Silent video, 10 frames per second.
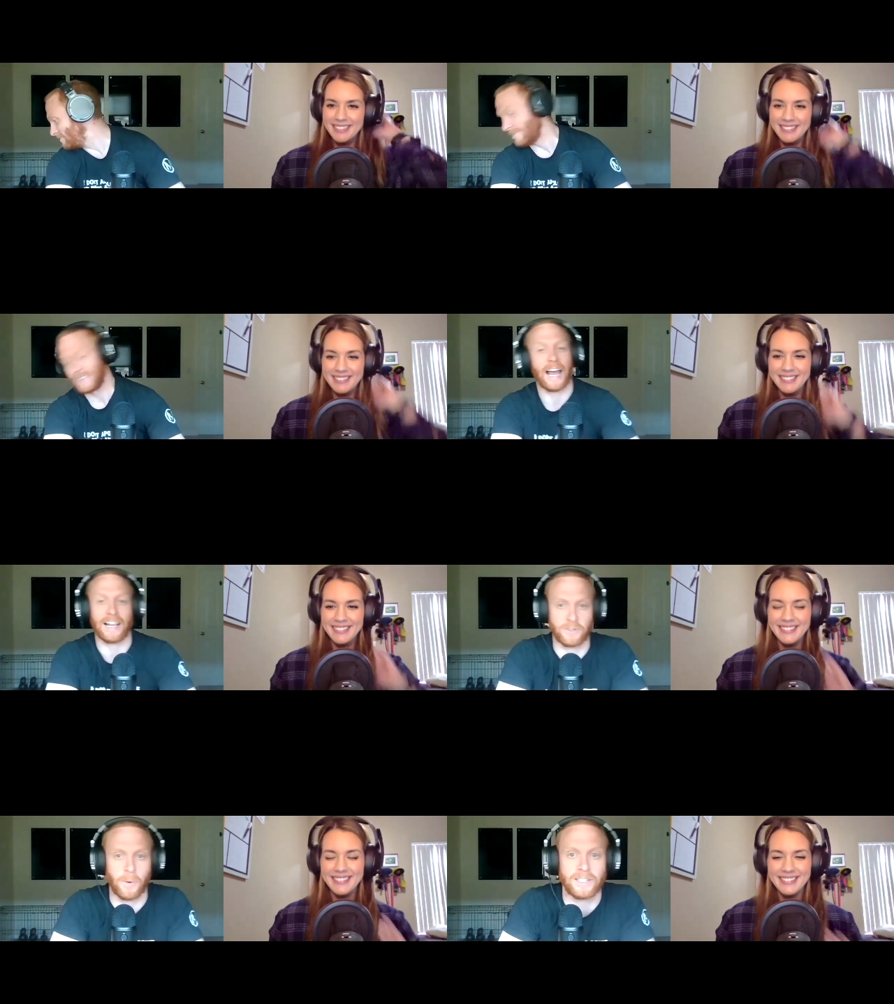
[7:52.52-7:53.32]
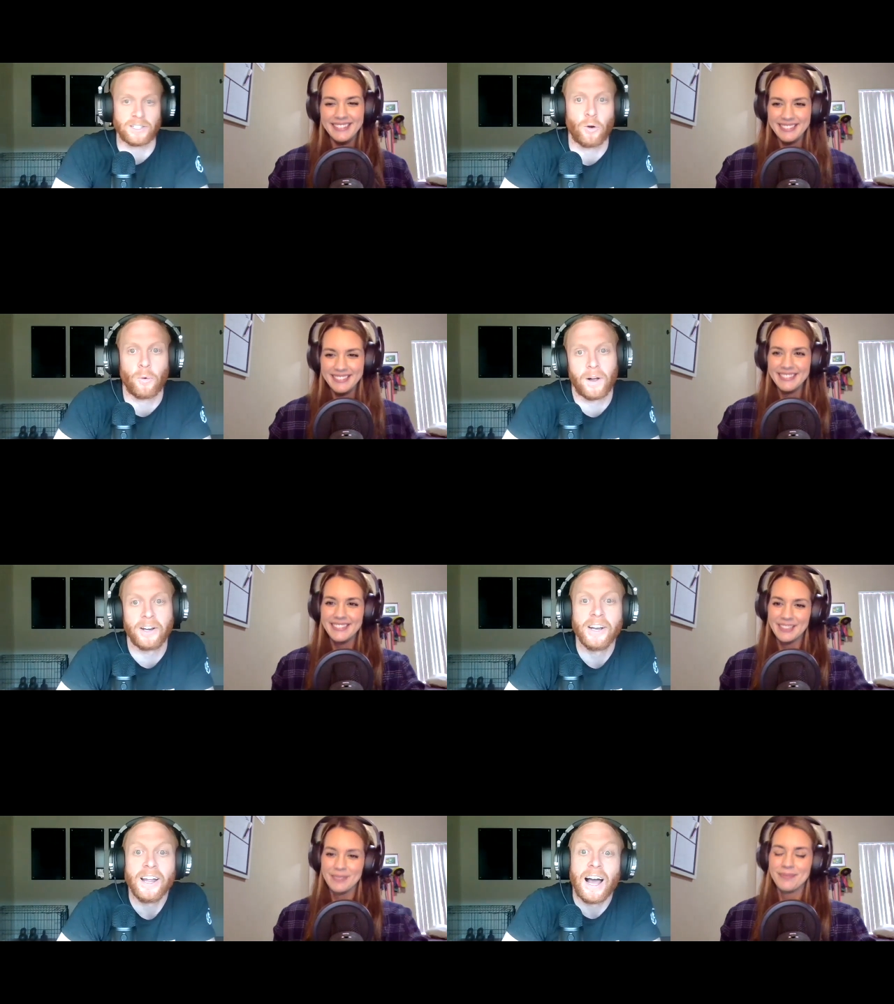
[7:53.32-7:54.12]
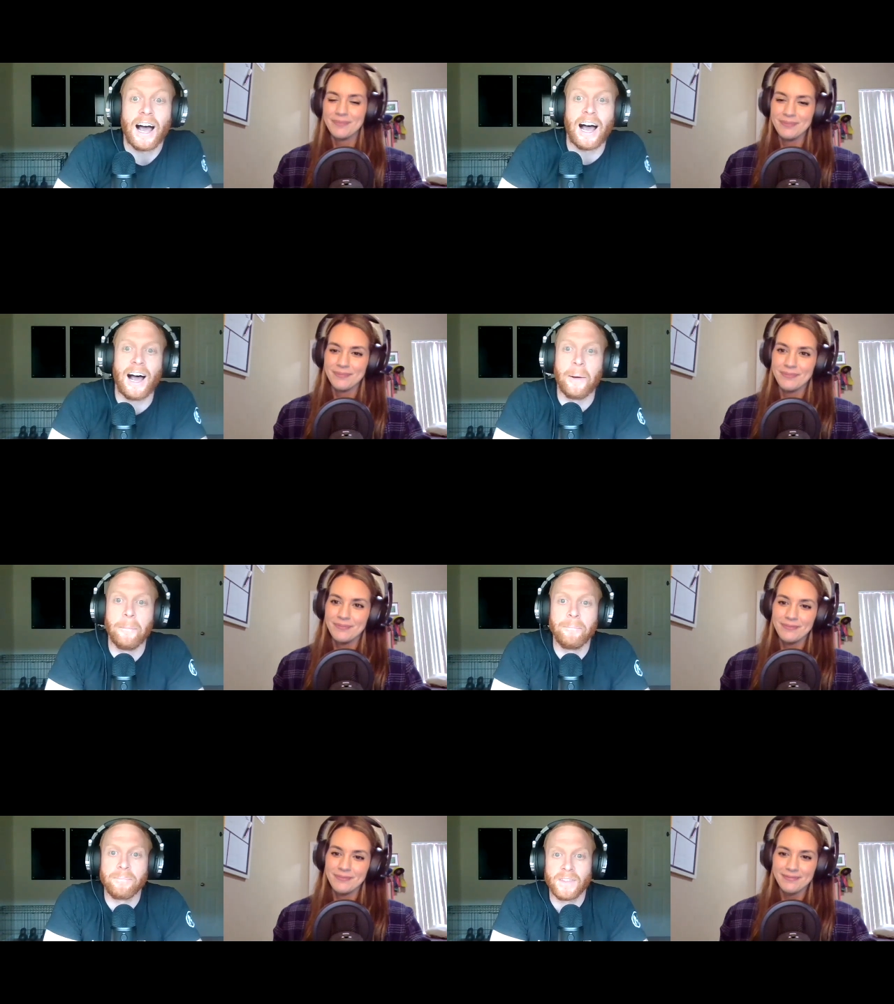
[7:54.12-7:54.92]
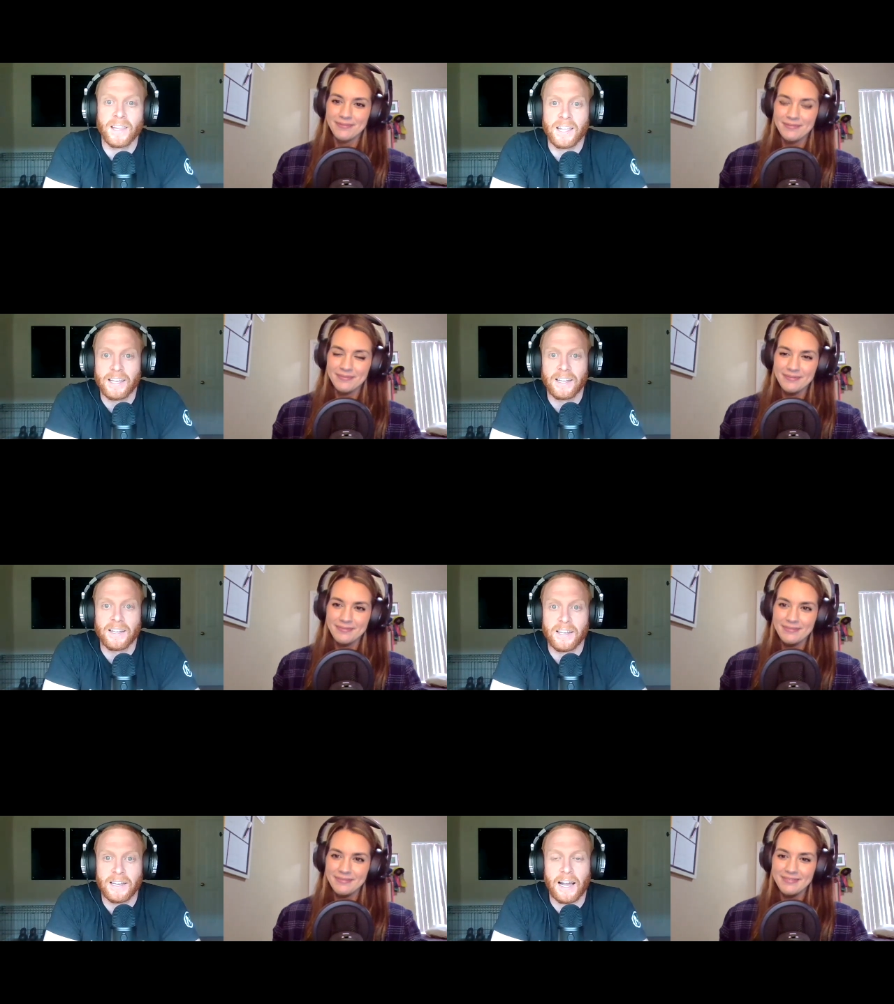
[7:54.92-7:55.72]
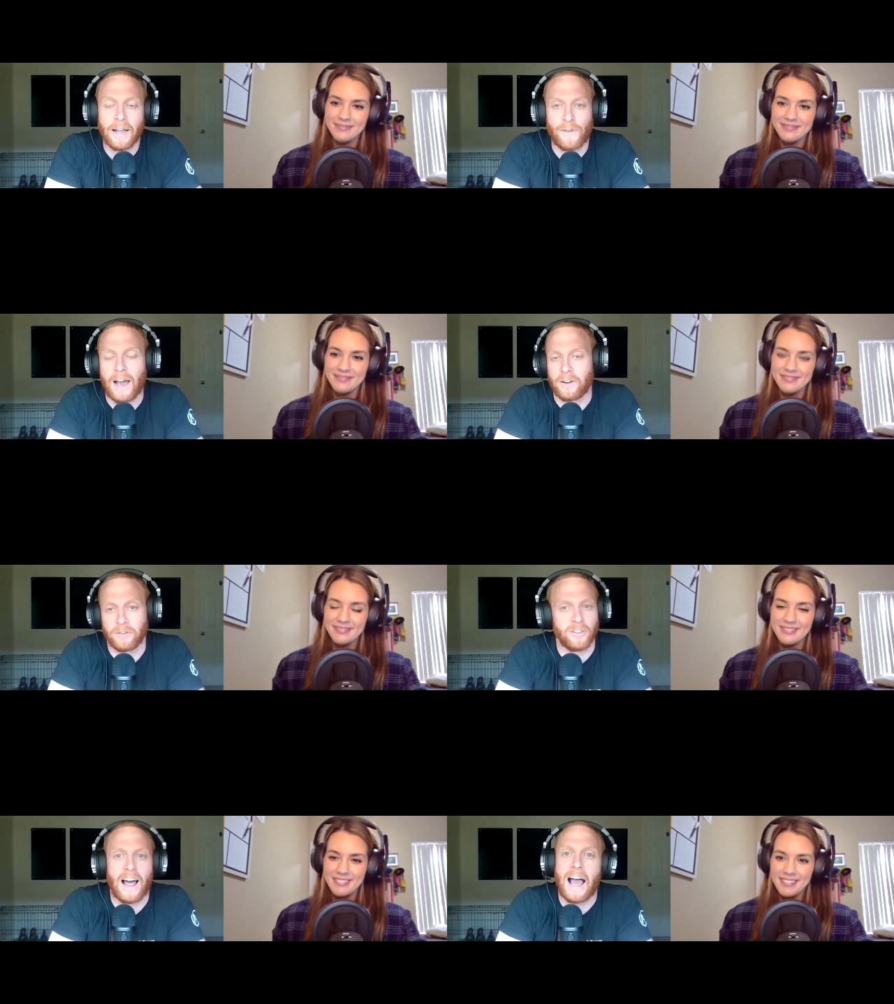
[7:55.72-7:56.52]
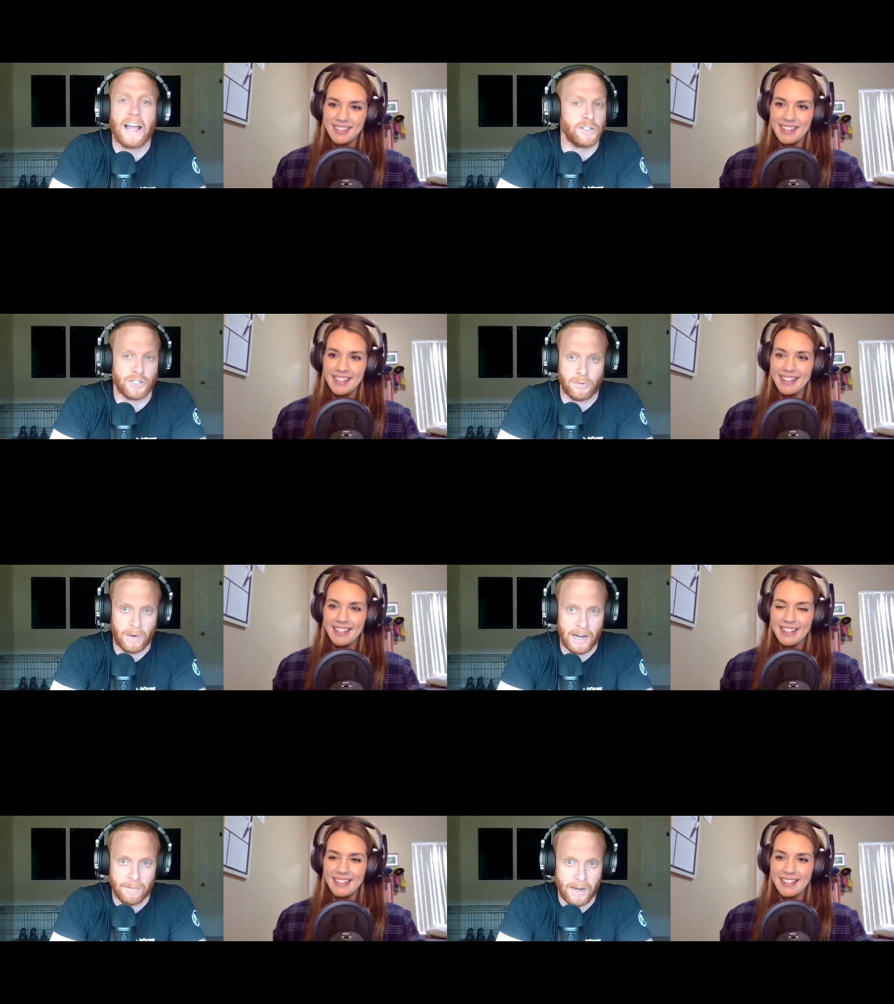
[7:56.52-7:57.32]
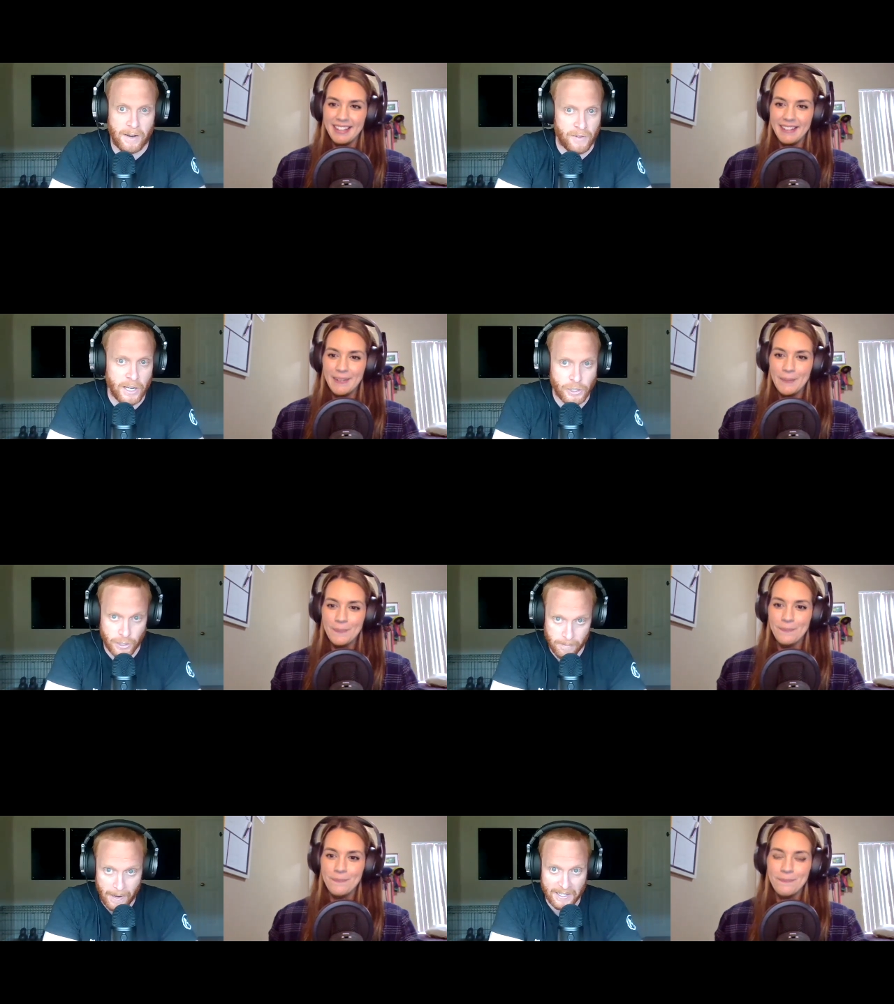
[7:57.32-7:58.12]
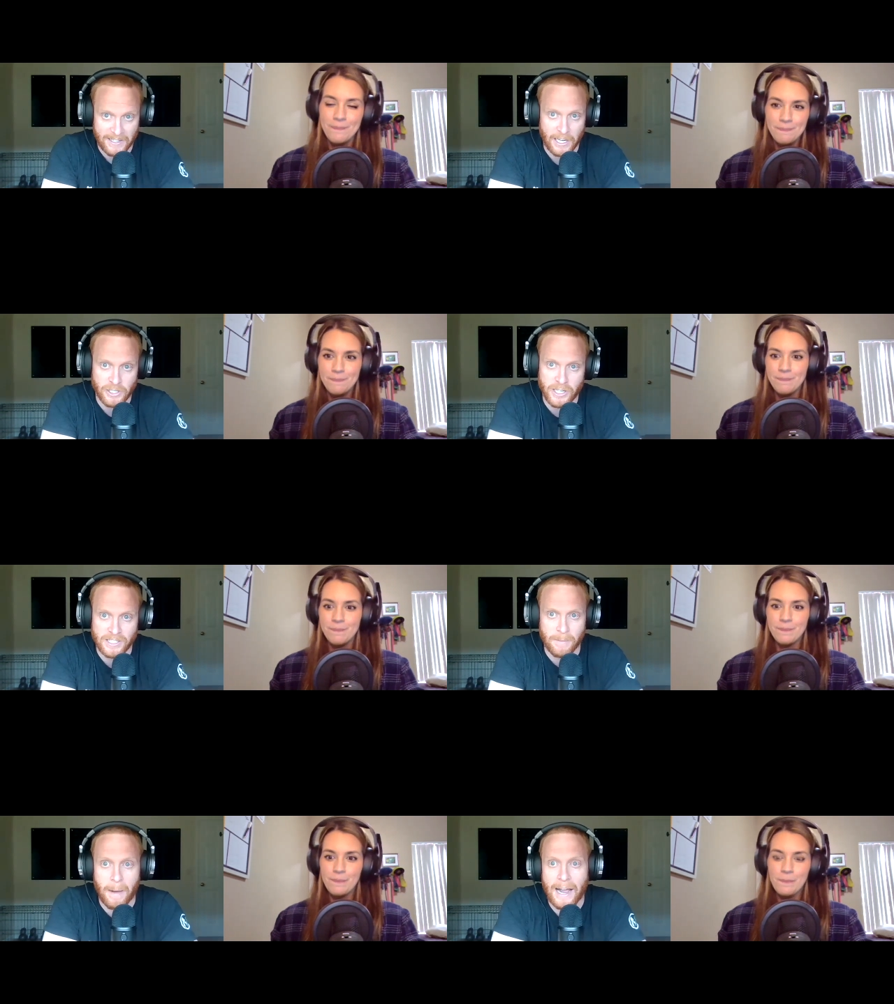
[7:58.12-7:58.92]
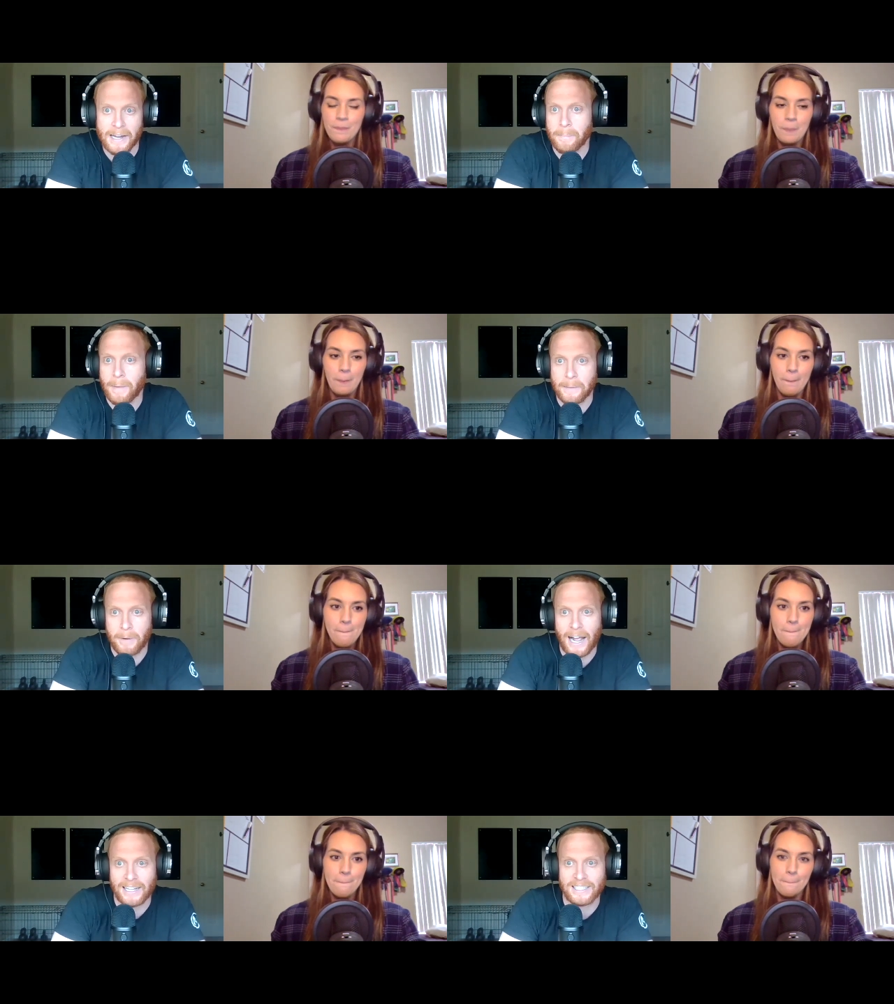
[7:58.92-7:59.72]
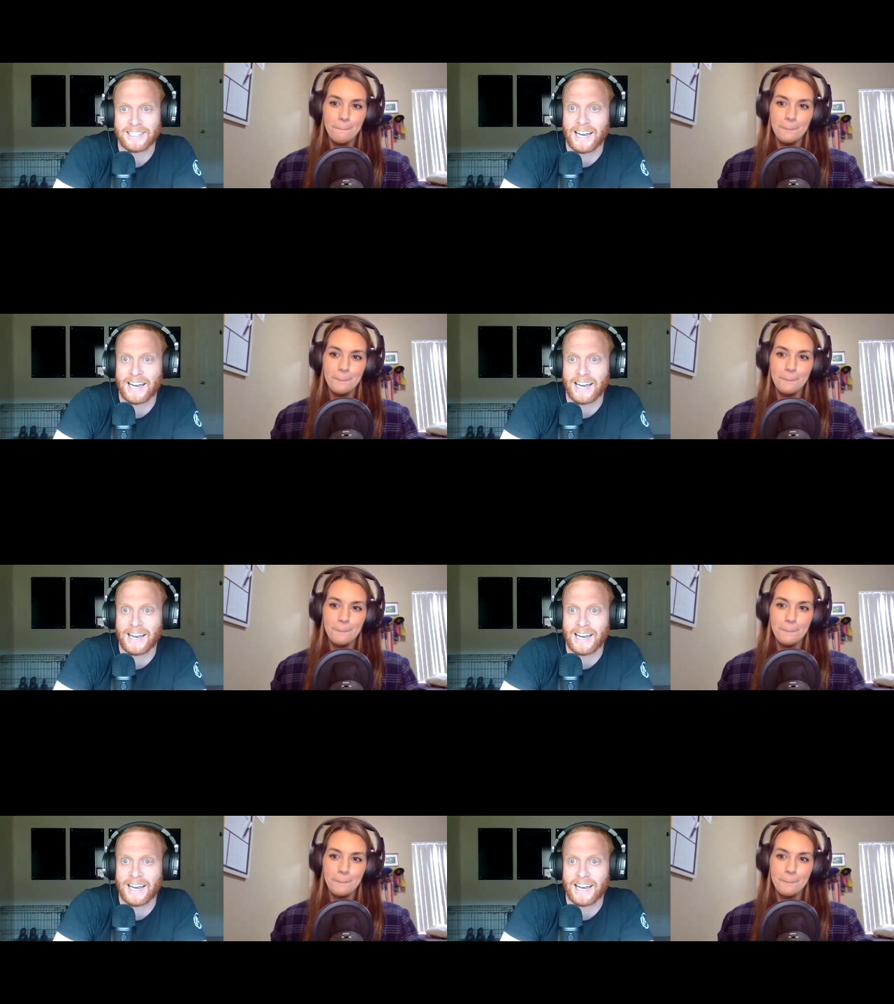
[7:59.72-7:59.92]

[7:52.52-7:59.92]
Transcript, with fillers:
Speaker 1: yeah. So I stole one. Um, I found online just a random definition. Meditation is a mind and body practice that